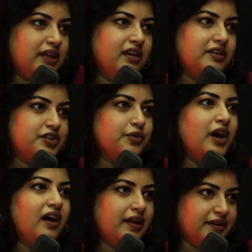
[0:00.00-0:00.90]
gives you a
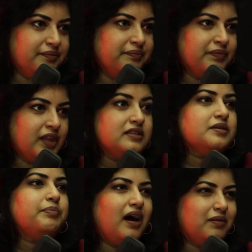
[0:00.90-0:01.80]
high it's a
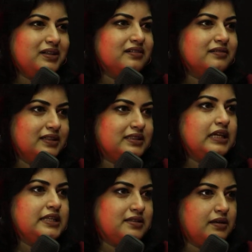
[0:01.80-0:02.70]
power it's
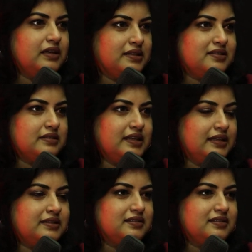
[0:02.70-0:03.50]
it's a it's, but it's, but